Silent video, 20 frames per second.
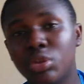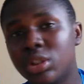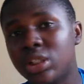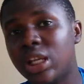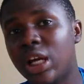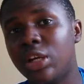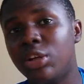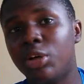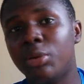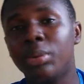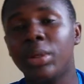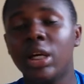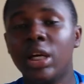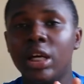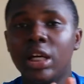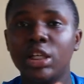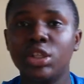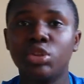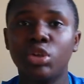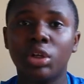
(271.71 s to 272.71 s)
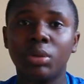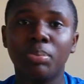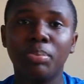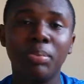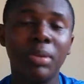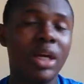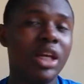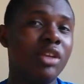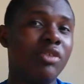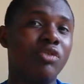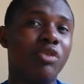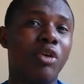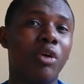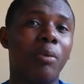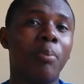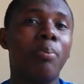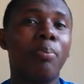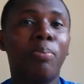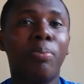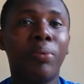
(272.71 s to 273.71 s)
lineup is not meant
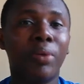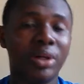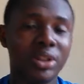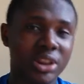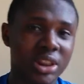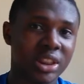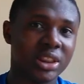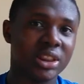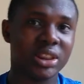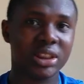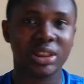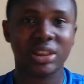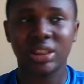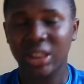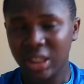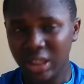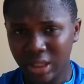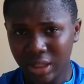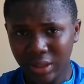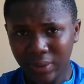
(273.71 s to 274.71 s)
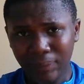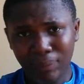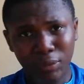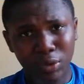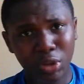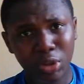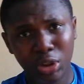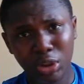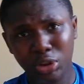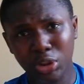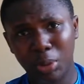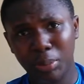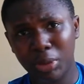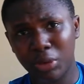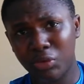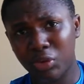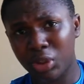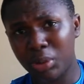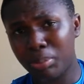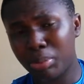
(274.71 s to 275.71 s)
for budget. It's not meant
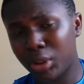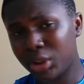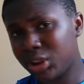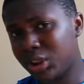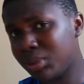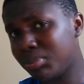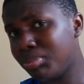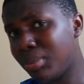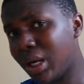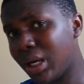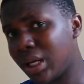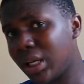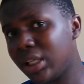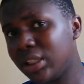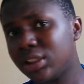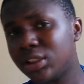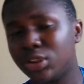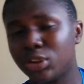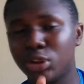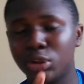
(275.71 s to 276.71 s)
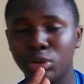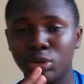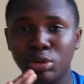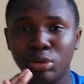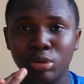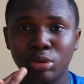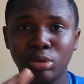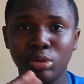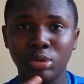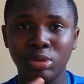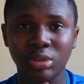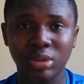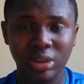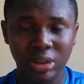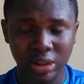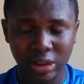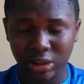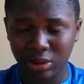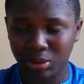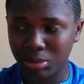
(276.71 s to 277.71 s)
for the budget market, so
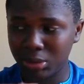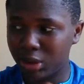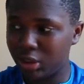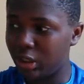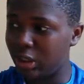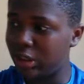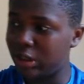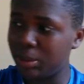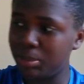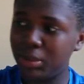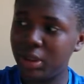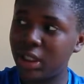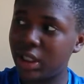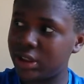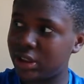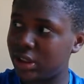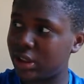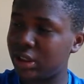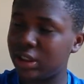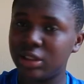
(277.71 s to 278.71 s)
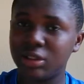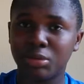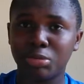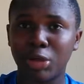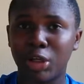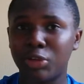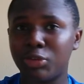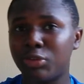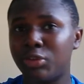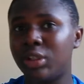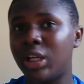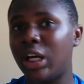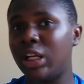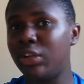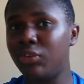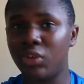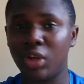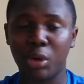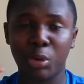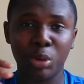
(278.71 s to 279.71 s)
it's a MediaTek smartphone. And
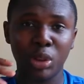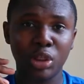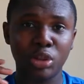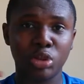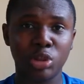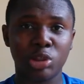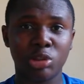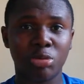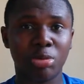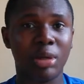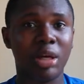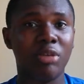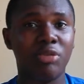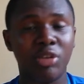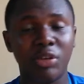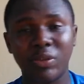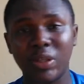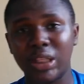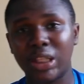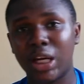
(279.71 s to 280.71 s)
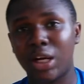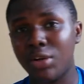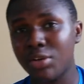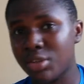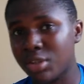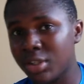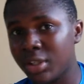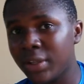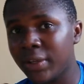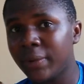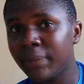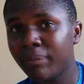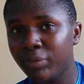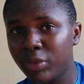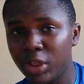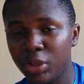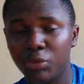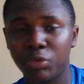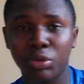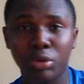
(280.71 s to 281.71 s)
if you are willing to spend 50,000
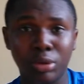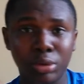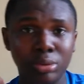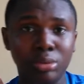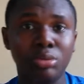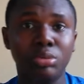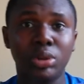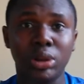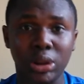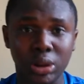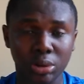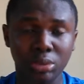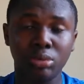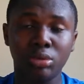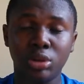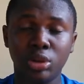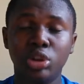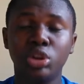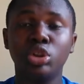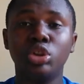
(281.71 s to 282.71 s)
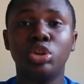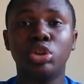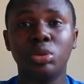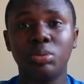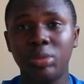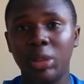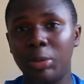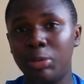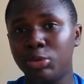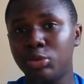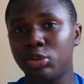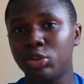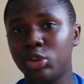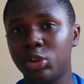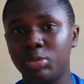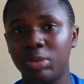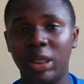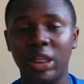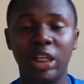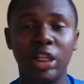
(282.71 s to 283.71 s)
in a phone, well, you should be able to
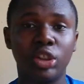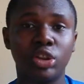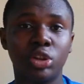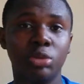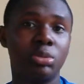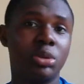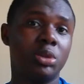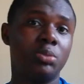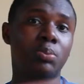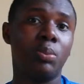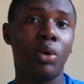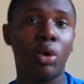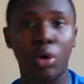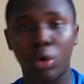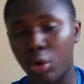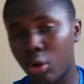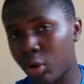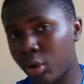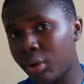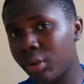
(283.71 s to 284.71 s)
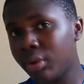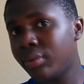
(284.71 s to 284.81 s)
spend a little bit more